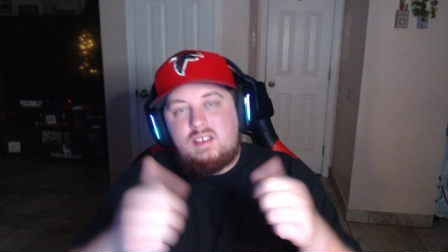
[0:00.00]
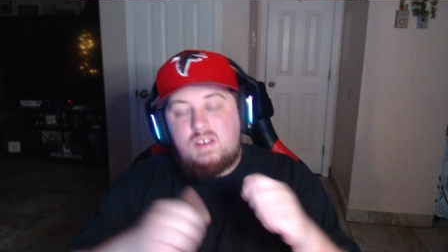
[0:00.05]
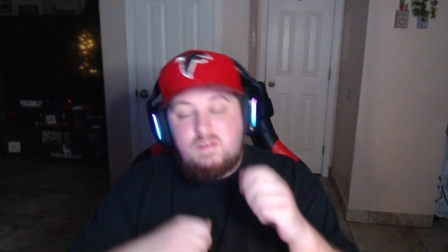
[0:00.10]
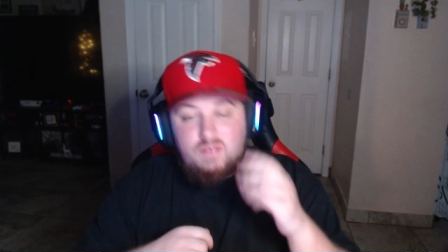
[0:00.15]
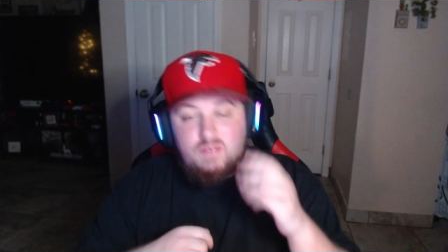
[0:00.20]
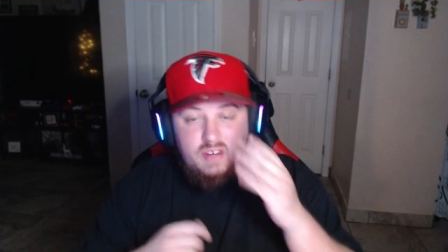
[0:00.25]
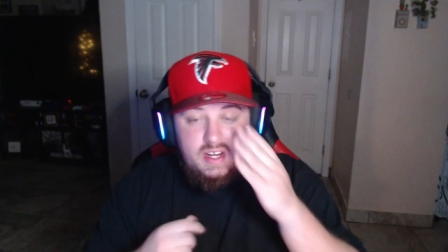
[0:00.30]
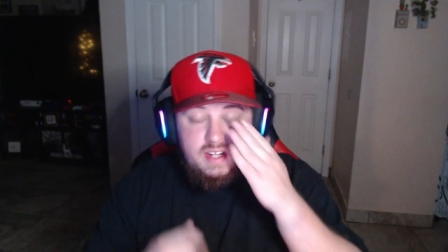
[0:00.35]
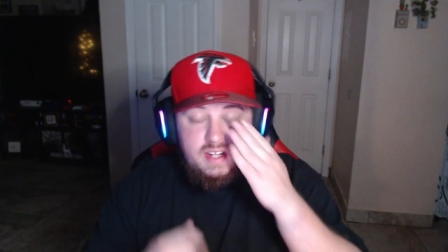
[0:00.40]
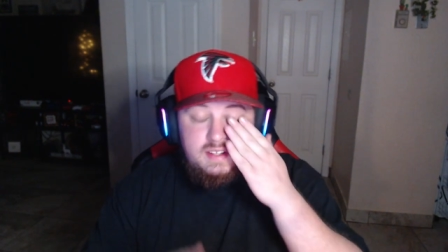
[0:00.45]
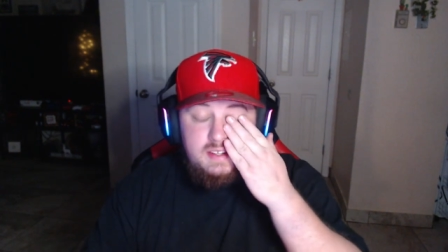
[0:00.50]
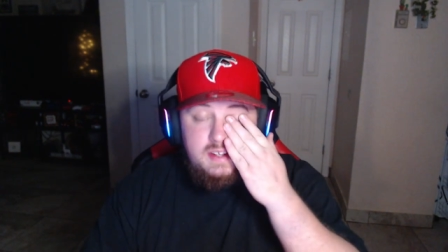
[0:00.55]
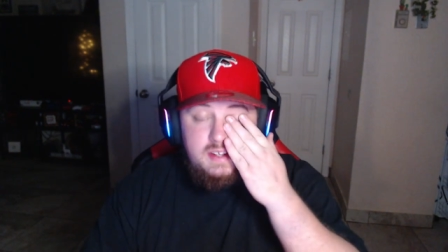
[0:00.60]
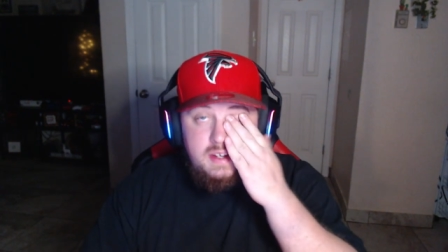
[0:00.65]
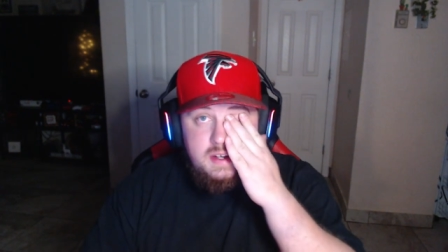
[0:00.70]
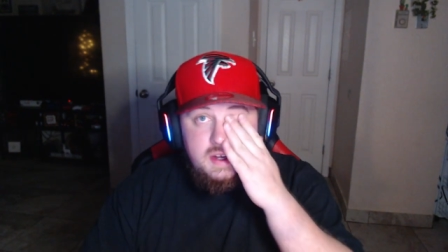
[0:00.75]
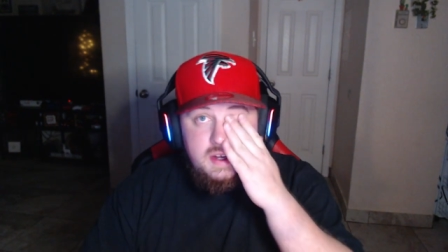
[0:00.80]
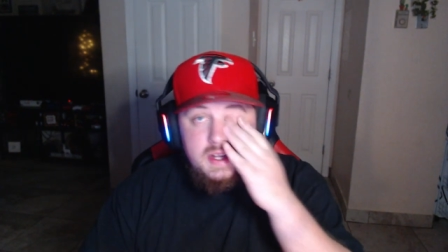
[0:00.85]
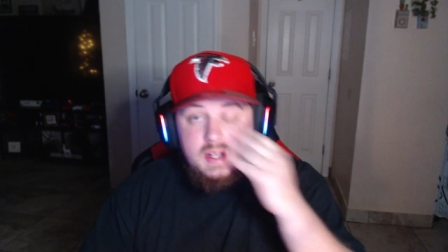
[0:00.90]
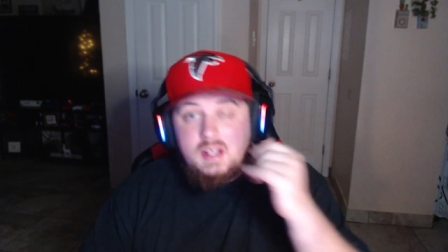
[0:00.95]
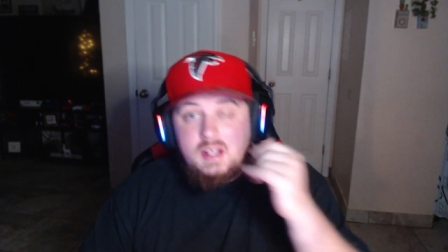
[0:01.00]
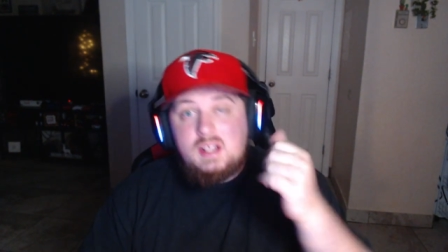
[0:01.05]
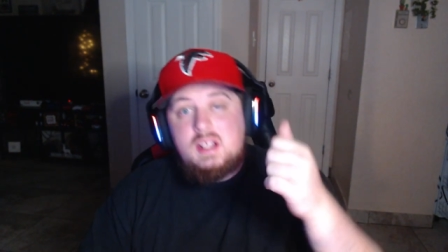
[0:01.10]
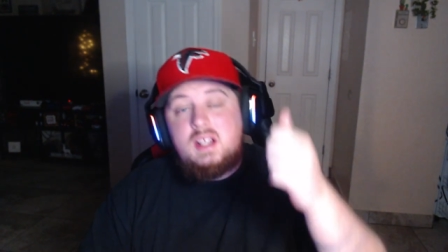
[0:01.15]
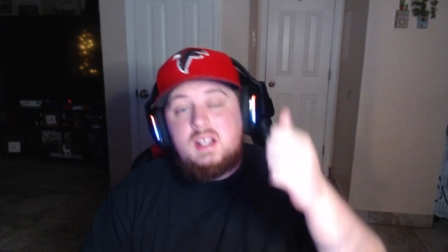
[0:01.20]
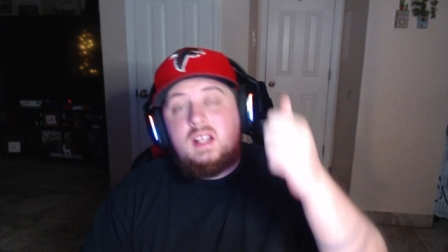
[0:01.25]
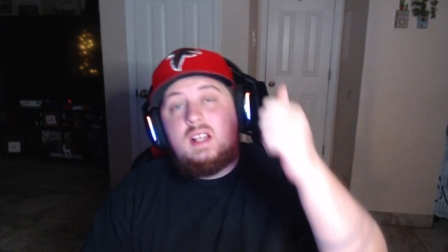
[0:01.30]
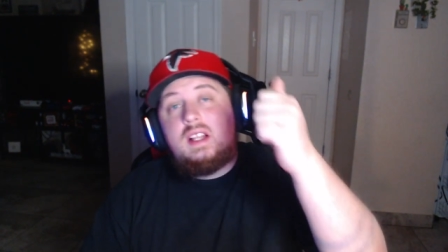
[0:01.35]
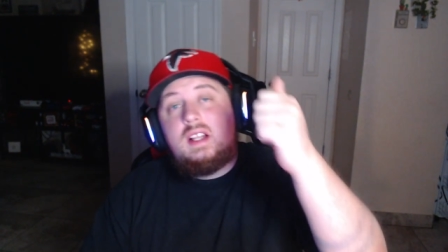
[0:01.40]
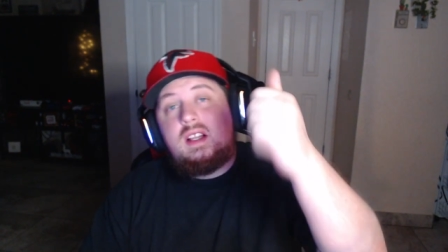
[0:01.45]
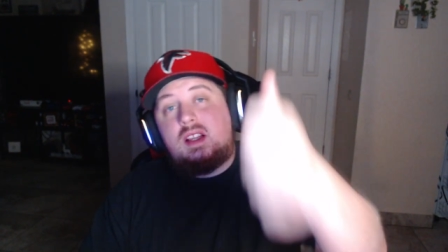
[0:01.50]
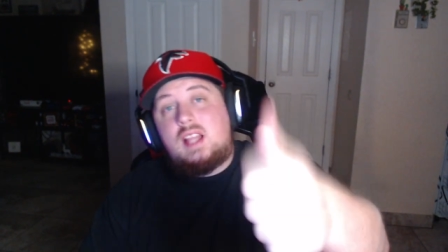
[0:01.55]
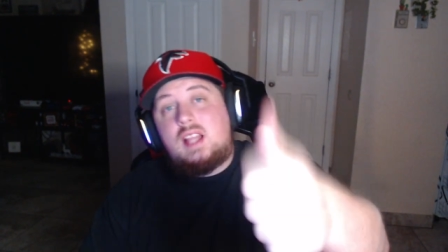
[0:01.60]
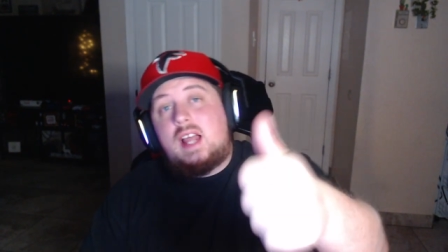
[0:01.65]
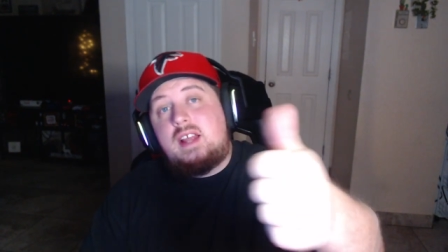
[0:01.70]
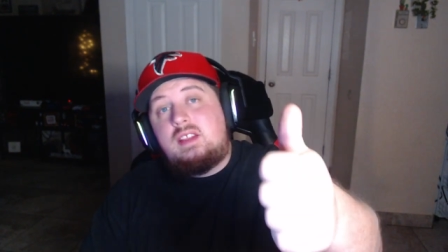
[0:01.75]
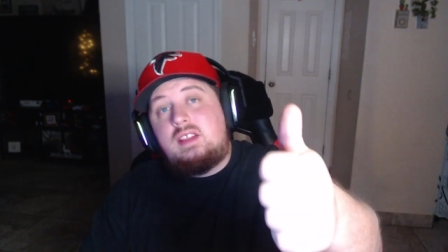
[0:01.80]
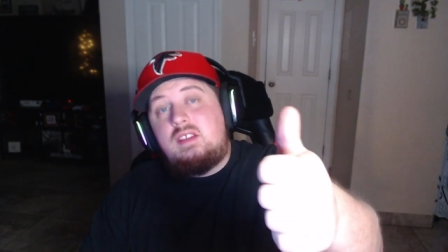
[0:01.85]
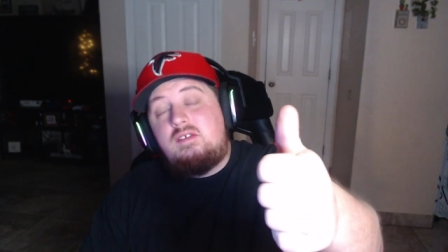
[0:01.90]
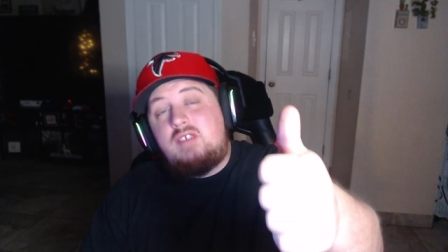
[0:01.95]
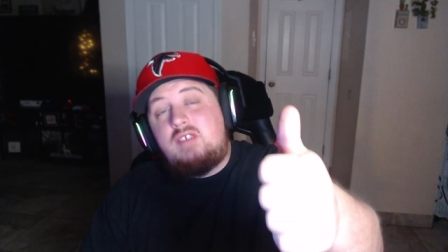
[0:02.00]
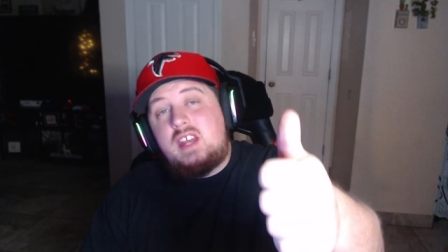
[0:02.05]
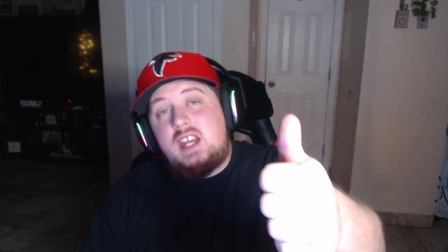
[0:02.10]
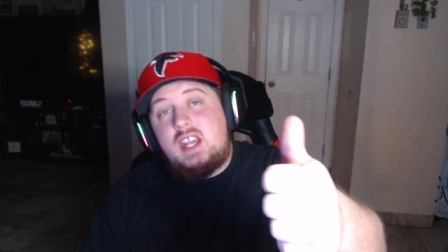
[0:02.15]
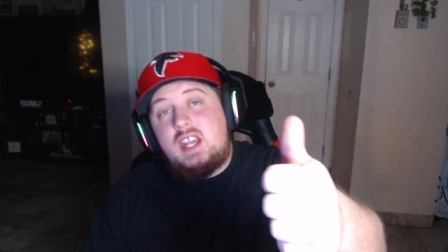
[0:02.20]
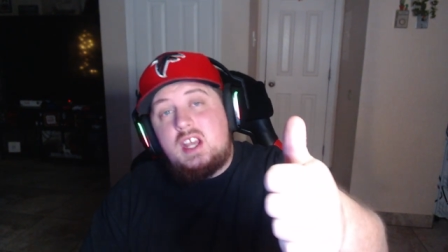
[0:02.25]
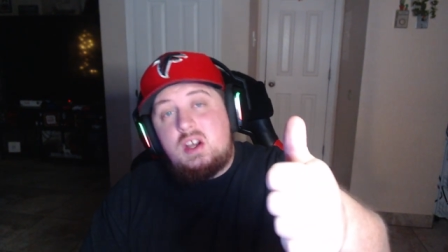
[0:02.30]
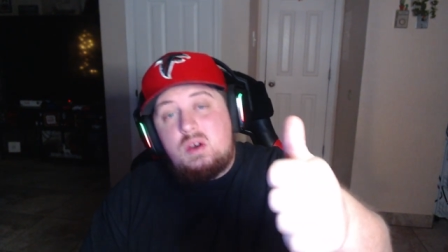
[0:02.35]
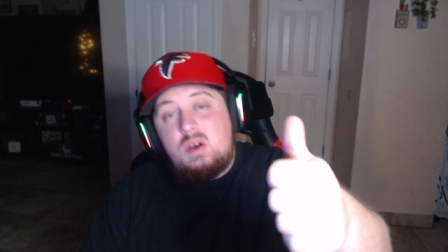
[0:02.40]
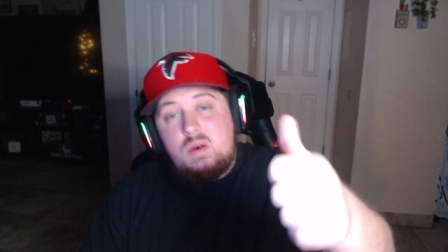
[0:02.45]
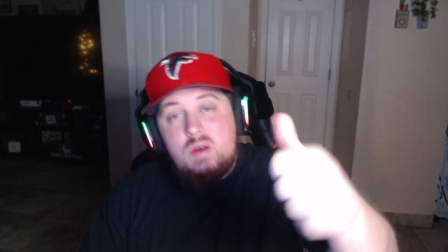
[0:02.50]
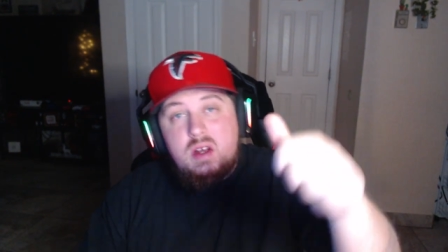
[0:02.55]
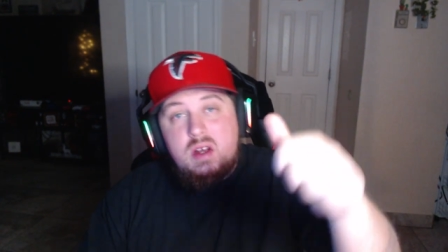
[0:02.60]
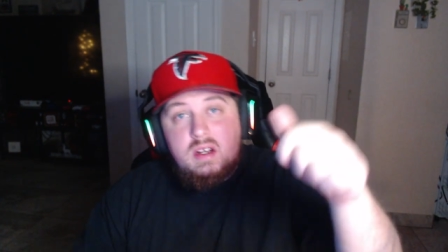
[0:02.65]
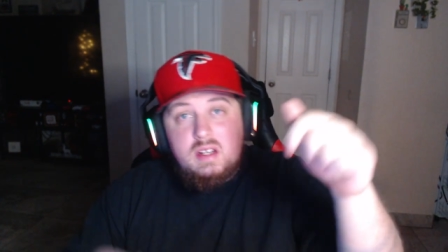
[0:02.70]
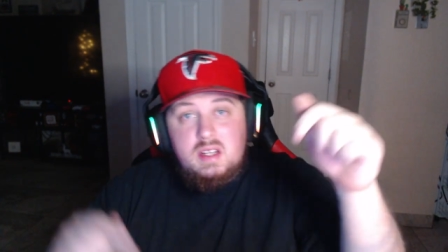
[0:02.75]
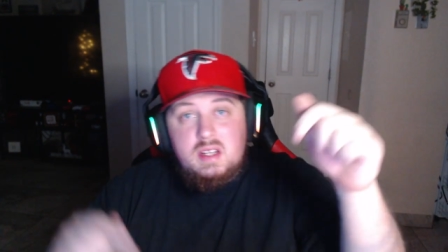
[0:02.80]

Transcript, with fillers: forget to like the video,